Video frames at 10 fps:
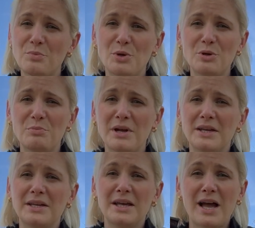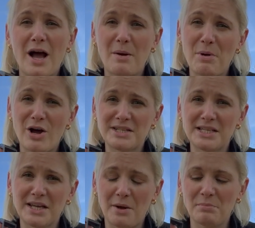Whoop are
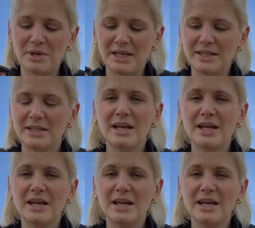parting company.